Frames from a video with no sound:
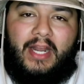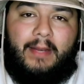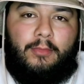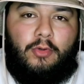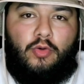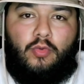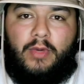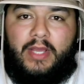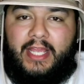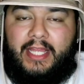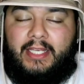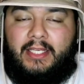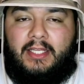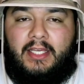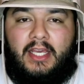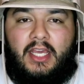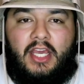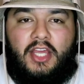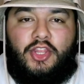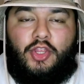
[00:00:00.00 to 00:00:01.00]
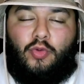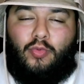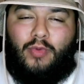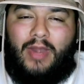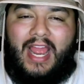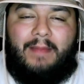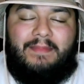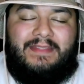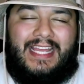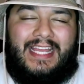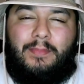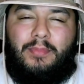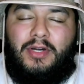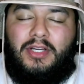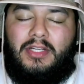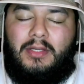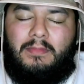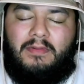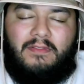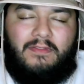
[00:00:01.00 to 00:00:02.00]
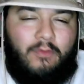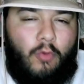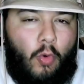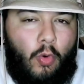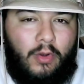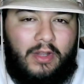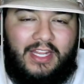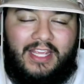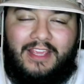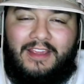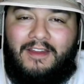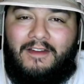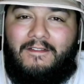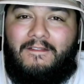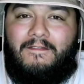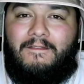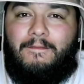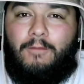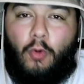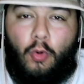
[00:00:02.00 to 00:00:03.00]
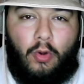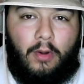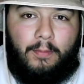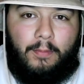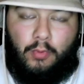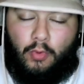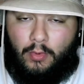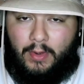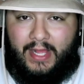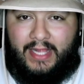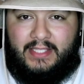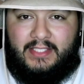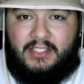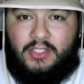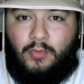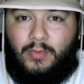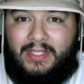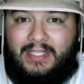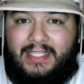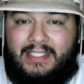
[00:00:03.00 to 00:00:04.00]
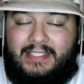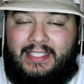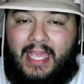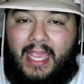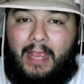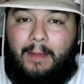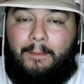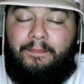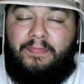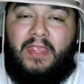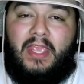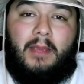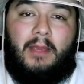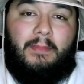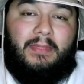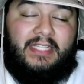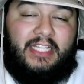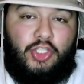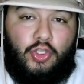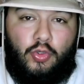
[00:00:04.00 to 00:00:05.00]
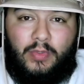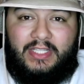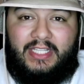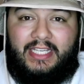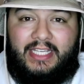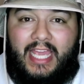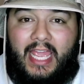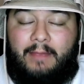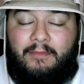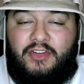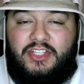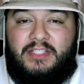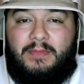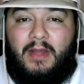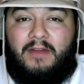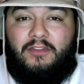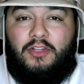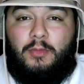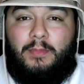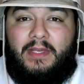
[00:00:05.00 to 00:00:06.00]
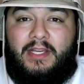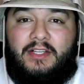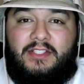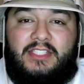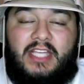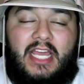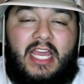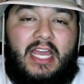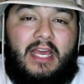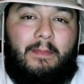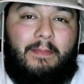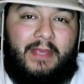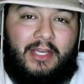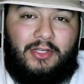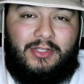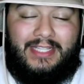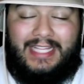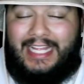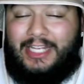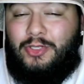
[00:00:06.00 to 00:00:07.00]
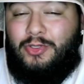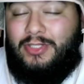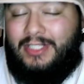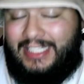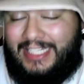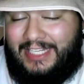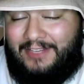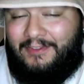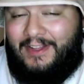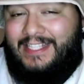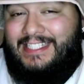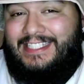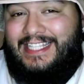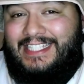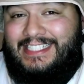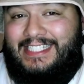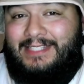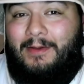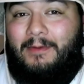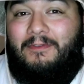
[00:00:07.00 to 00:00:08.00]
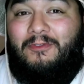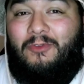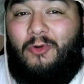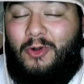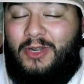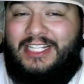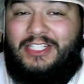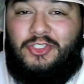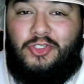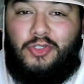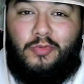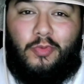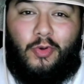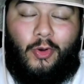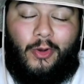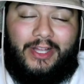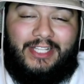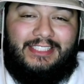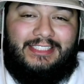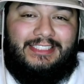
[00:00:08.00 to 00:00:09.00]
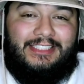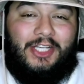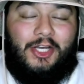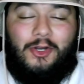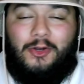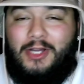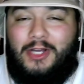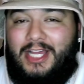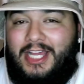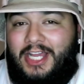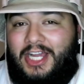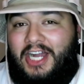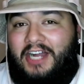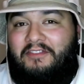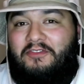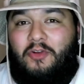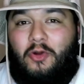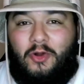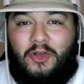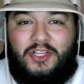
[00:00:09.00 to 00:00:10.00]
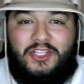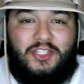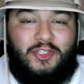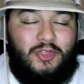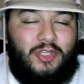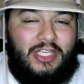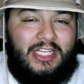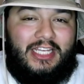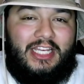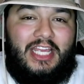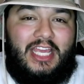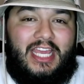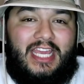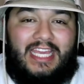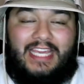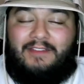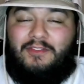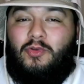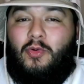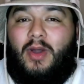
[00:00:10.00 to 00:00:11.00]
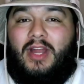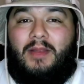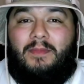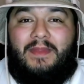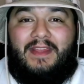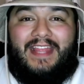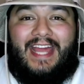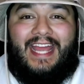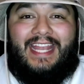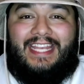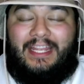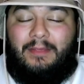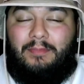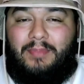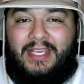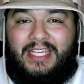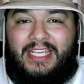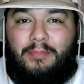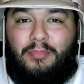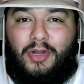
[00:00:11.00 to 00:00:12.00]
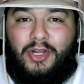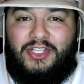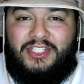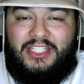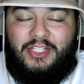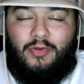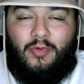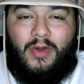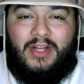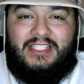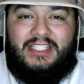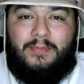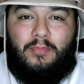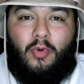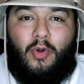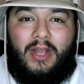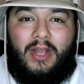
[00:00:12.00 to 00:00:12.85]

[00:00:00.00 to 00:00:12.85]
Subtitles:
win. The Rams had to put up 44 points to win this game, but they do win the game versus the Buffalo Bills. The defense does give up 42 points, so of course you can, if you want to be that nitpicky person who wants to point